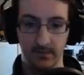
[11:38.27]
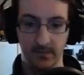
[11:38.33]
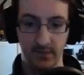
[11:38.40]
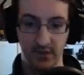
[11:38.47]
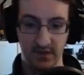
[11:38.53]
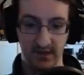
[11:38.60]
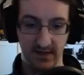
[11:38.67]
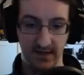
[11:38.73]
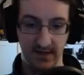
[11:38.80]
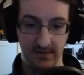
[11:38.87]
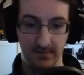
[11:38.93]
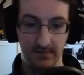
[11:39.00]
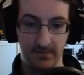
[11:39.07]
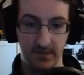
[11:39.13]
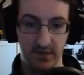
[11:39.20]
Just like that.
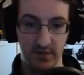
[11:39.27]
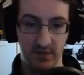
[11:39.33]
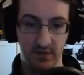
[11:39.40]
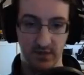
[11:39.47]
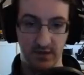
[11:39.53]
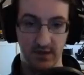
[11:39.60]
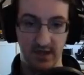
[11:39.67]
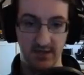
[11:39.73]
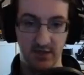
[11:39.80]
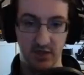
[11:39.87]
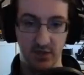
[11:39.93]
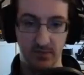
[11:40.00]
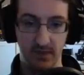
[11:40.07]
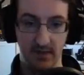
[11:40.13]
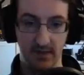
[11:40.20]
So charge it up
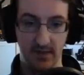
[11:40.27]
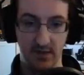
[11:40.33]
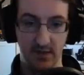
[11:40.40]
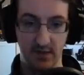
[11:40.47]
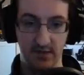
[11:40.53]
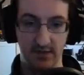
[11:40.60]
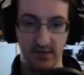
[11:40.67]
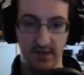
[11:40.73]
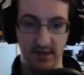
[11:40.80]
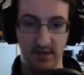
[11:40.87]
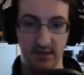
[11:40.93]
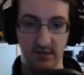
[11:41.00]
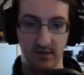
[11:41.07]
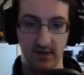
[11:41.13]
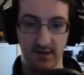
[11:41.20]
and then just dash
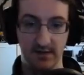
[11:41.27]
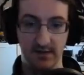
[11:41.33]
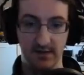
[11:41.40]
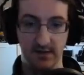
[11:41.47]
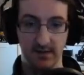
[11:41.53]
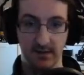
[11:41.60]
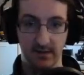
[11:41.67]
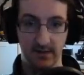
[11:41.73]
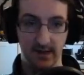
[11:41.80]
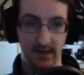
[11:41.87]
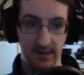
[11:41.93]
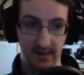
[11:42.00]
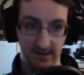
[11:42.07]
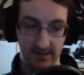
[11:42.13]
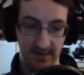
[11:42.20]
to release. And you
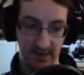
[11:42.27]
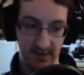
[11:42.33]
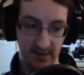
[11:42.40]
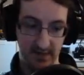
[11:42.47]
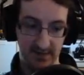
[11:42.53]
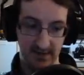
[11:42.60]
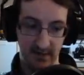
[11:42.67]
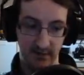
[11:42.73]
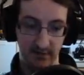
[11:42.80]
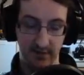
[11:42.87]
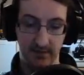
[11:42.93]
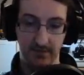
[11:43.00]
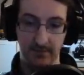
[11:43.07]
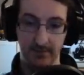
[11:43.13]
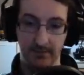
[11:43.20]
can dash cancel out of it.
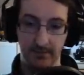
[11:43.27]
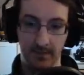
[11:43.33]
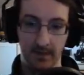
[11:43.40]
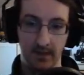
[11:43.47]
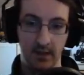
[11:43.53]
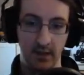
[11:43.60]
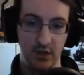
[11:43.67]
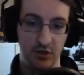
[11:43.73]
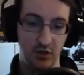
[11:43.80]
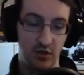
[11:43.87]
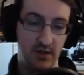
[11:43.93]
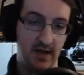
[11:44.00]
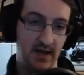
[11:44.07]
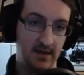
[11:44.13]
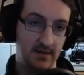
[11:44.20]
So you
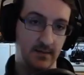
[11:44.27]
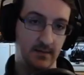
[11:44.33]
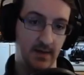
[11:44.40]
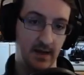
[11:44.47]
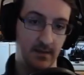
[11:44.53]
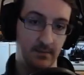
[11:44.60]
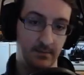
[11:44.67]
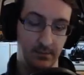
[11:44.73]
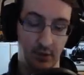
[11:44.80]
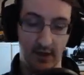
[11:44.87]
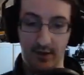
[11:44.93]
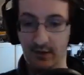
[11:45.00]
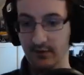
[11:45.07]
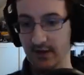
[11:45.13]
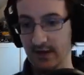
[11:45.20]
can pull
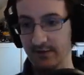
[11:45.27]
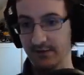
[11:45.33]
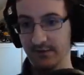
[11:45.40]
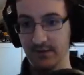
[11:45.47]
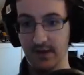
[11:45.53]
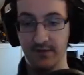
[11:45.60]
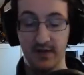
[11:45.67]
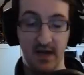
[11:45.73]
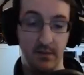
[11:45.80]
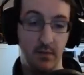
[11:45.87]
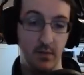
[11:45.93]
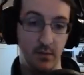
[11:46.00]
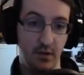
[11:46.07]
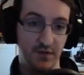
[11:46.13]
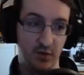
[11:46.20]
out of it if an enemy
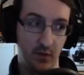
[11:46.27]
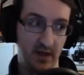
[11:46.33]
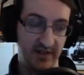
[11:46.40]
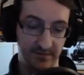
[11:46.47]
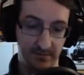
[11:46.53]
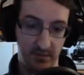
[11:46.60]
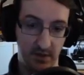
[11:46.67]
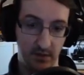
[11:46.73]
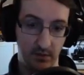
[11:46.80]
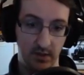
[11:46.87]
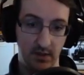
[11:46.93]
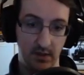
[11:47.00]
moves away from you.